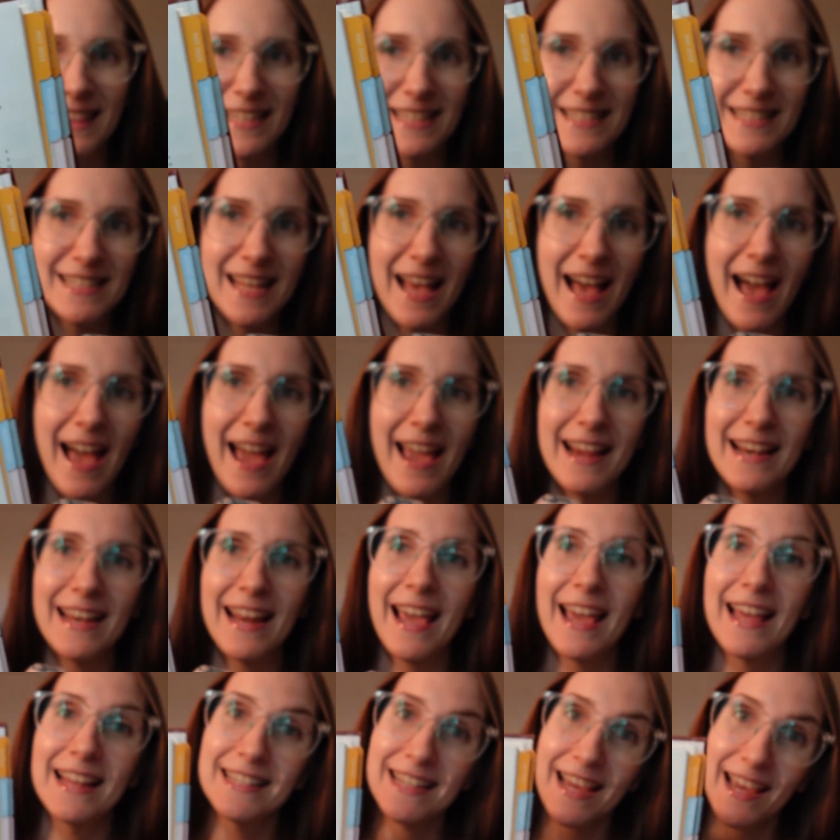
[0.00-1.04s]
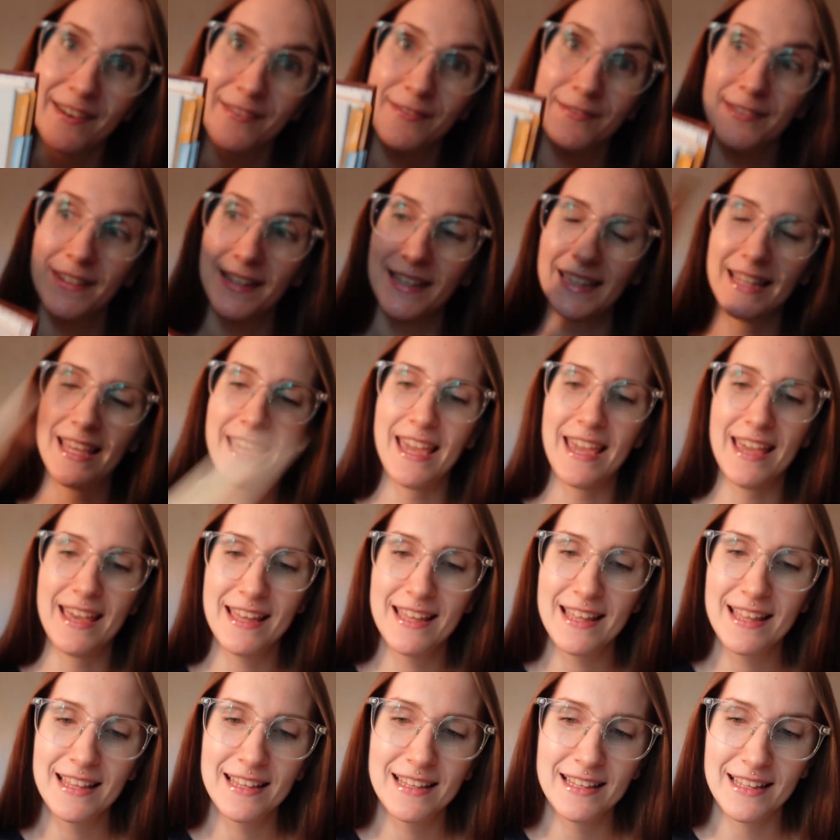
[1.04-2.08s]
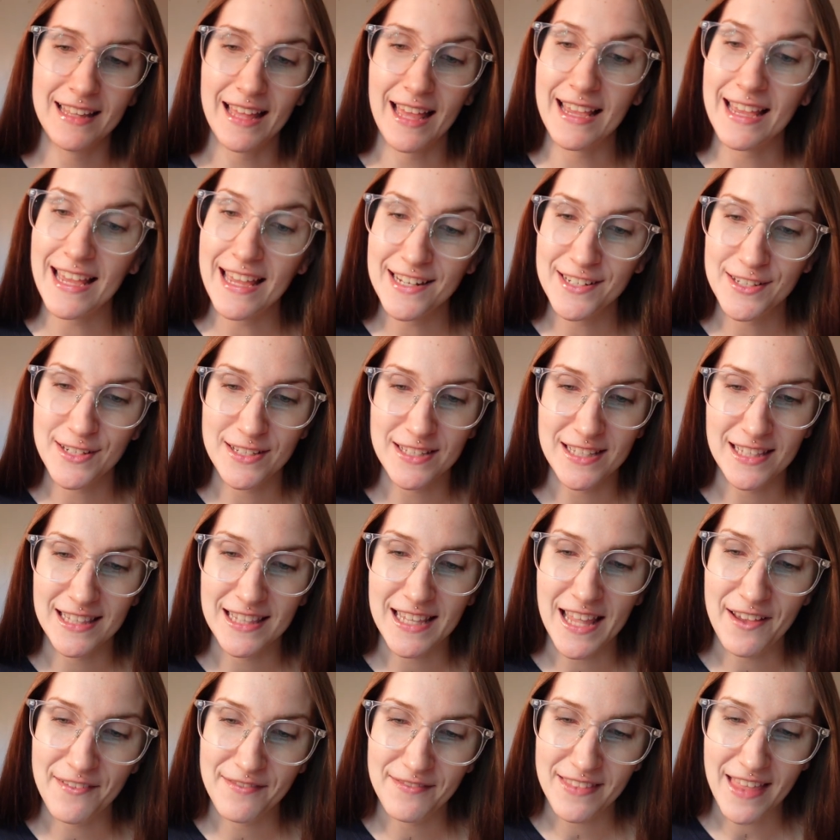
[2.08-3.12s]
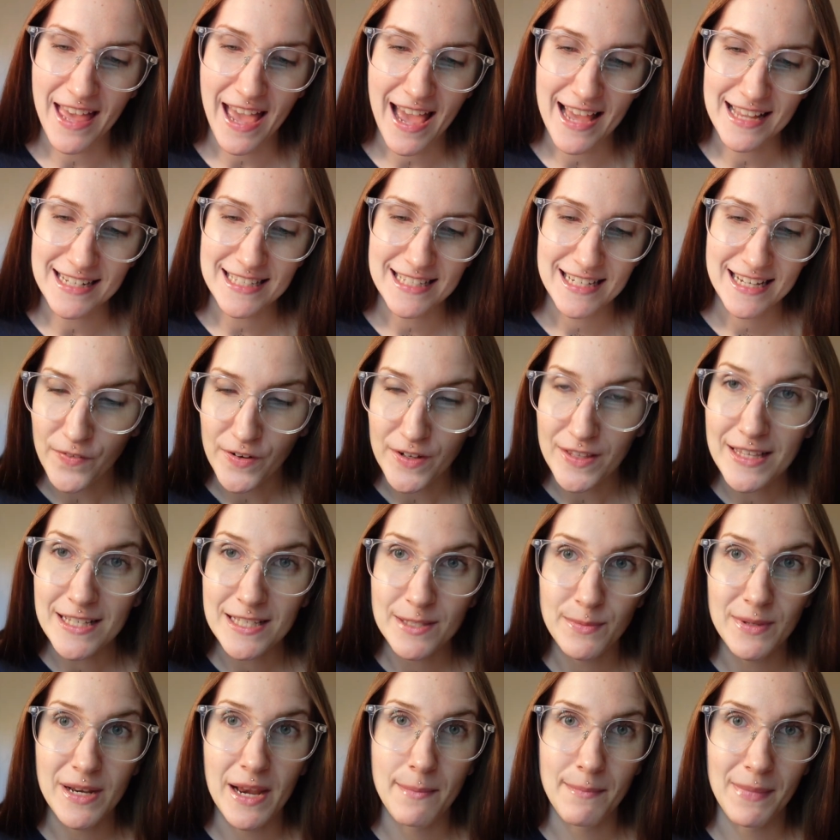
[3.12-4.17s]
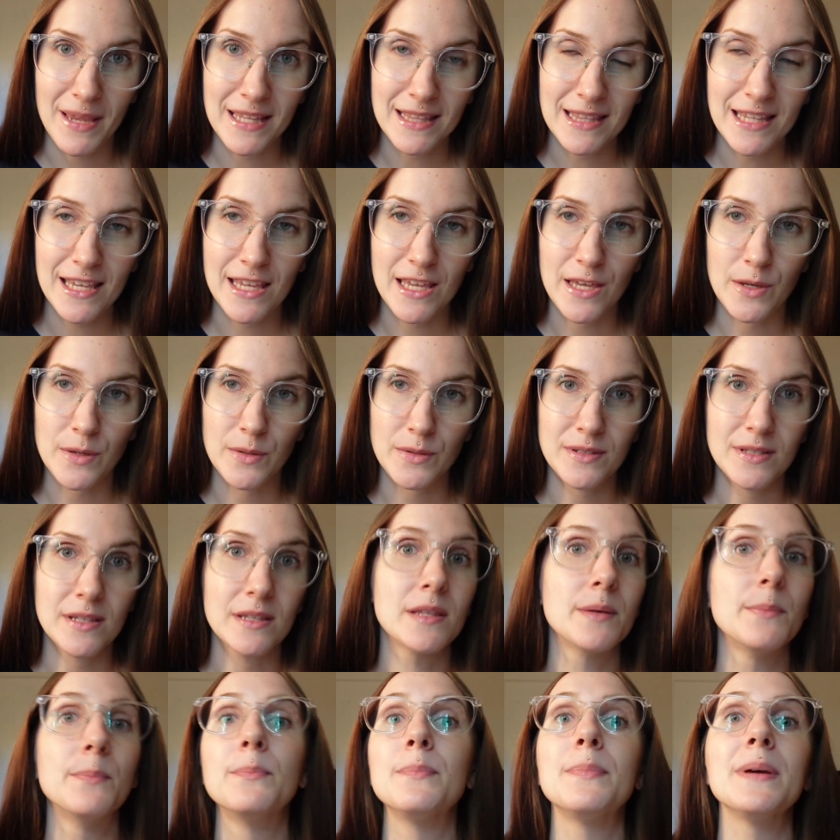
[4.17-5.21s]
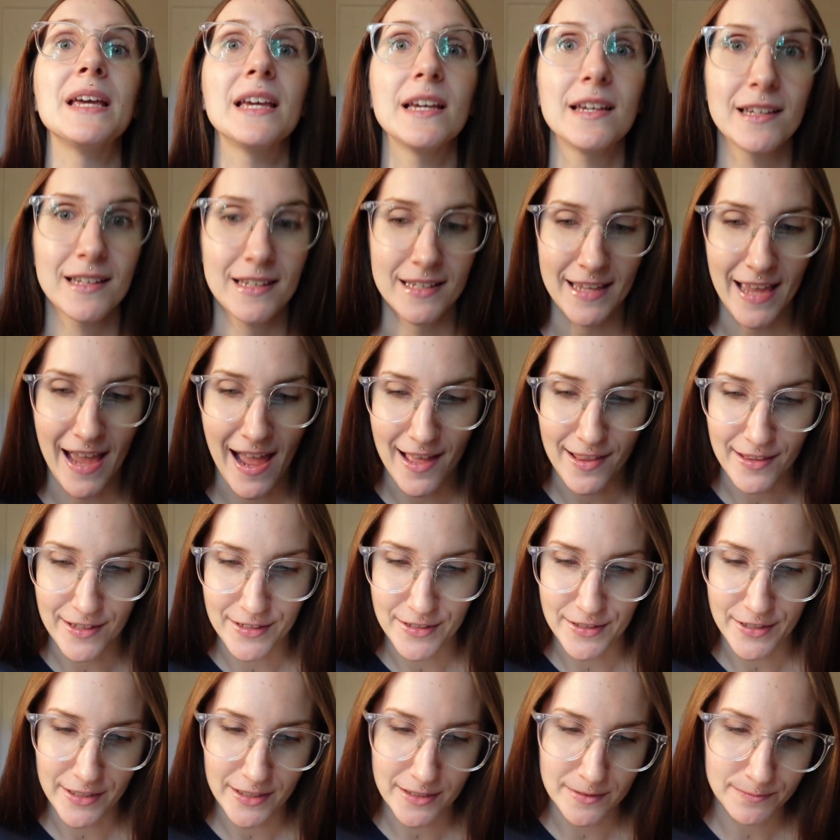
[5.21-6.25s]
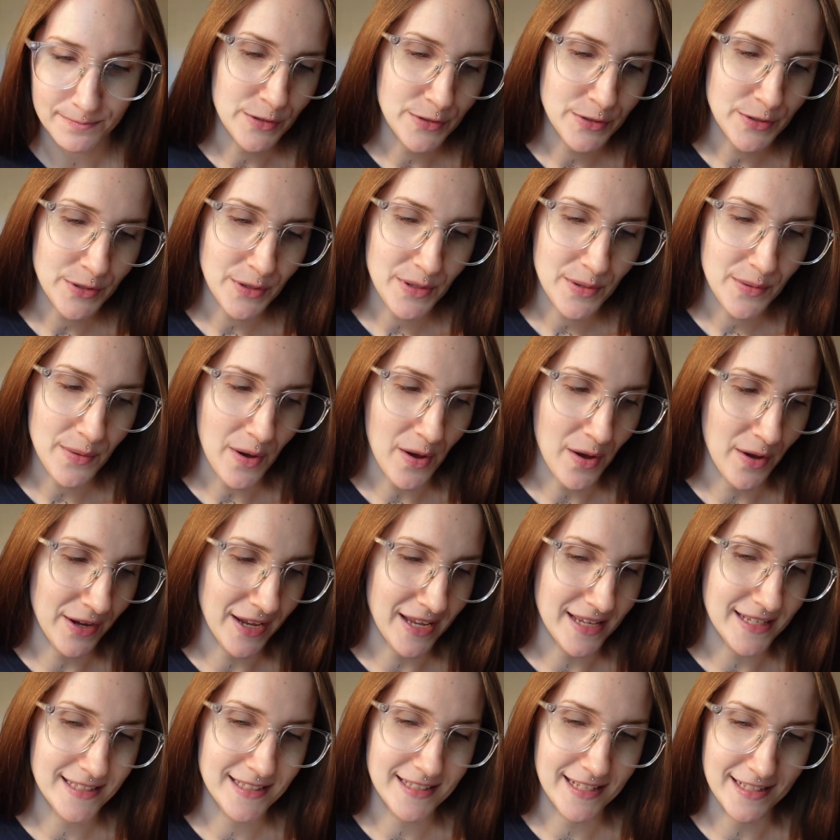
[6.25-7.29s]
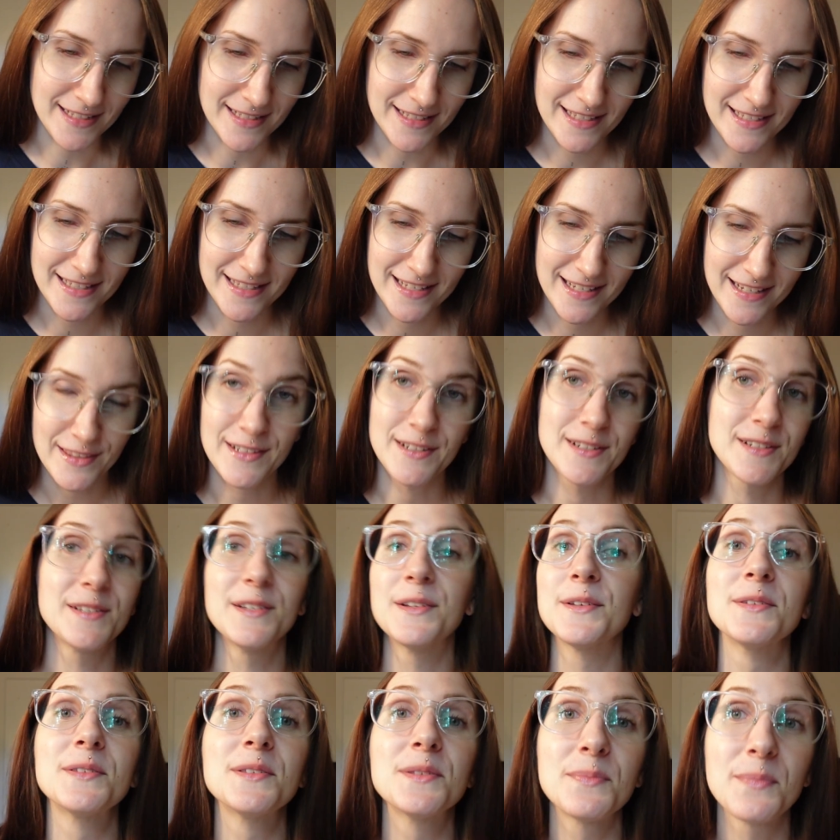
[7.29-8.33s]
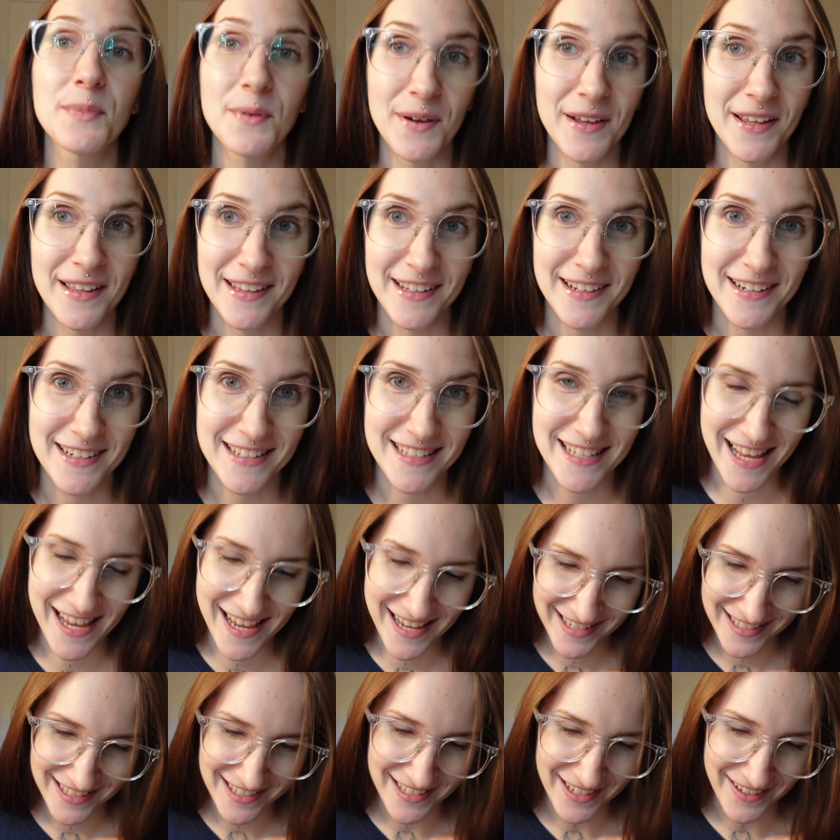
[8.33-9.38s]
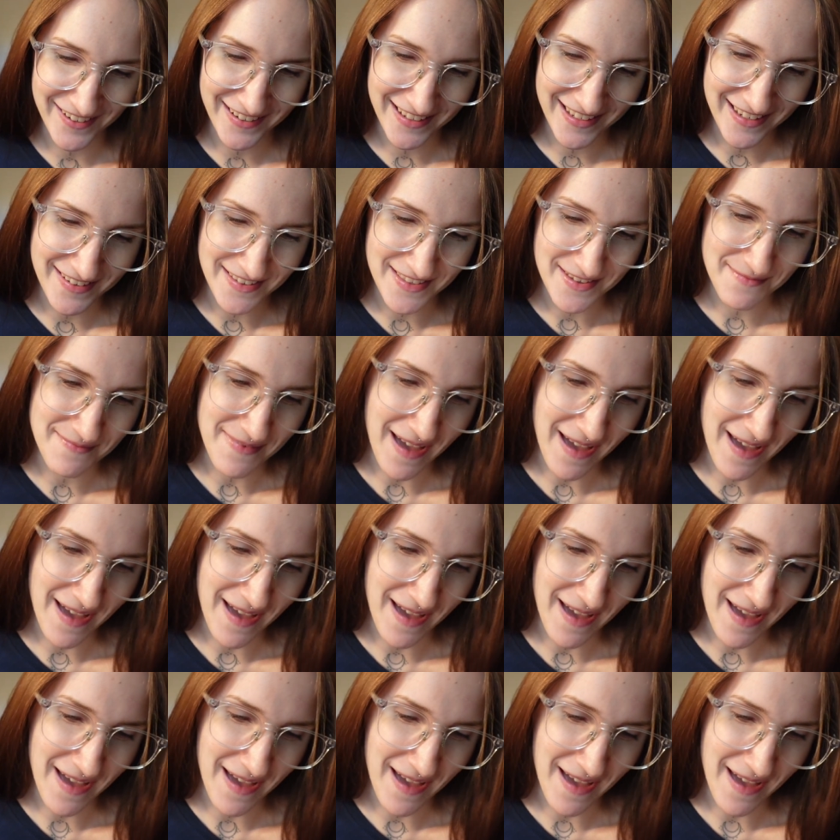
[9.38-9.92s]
the side, and I really, again, just love that. For this one I mainly use the big calendar. I'll show you August since there's no spoilers showing you the